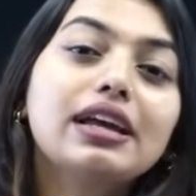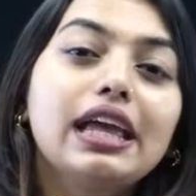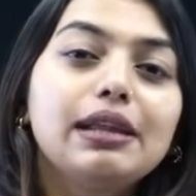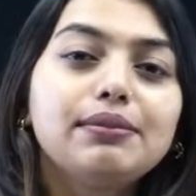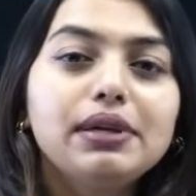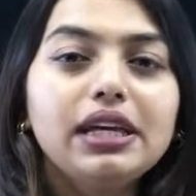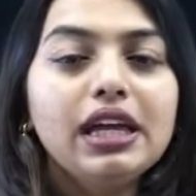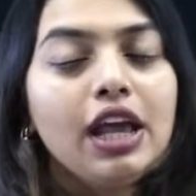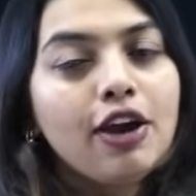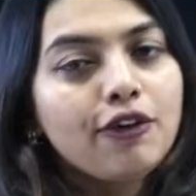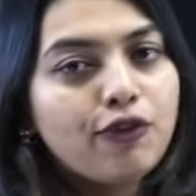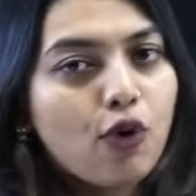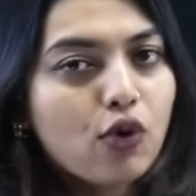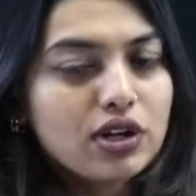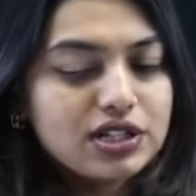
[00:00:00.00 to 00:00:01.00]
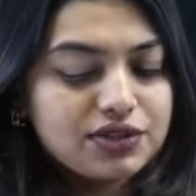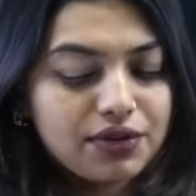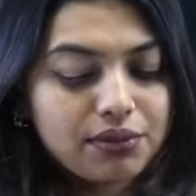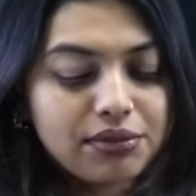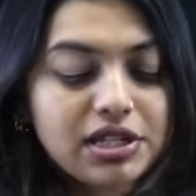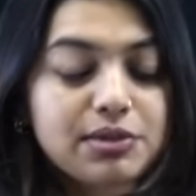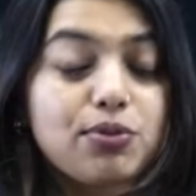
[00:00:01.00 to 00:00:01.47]
can be focused
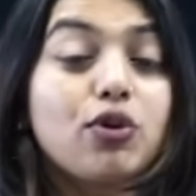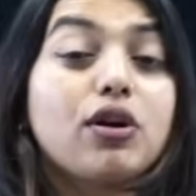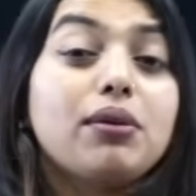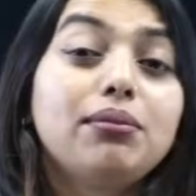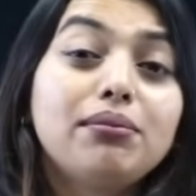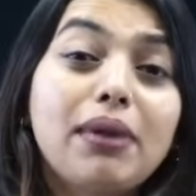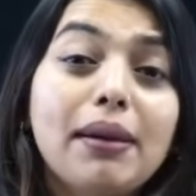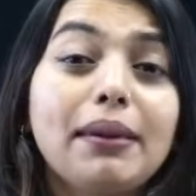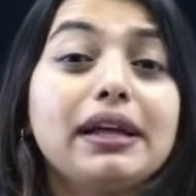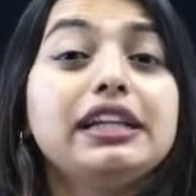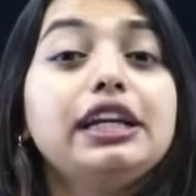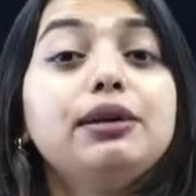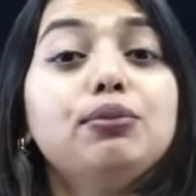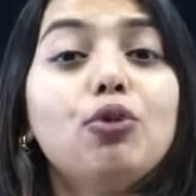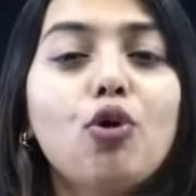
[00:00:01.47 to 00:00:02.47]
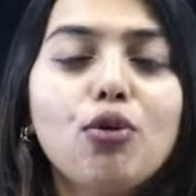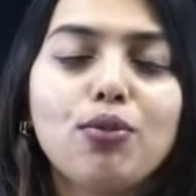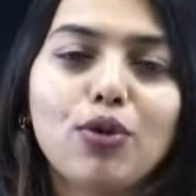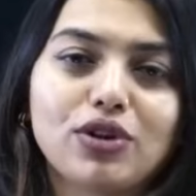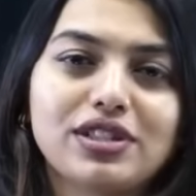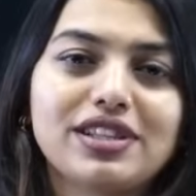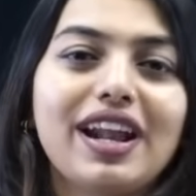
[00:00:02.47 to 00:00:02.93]
from this book. Ma'am, I need more
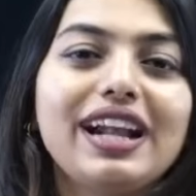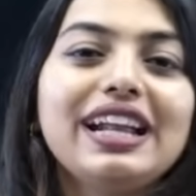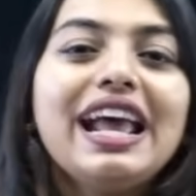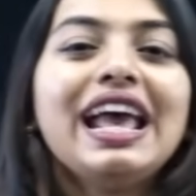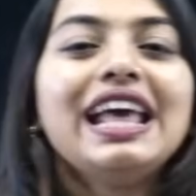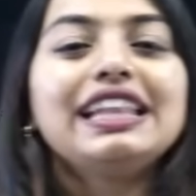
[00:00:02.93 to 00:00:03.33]
books, right?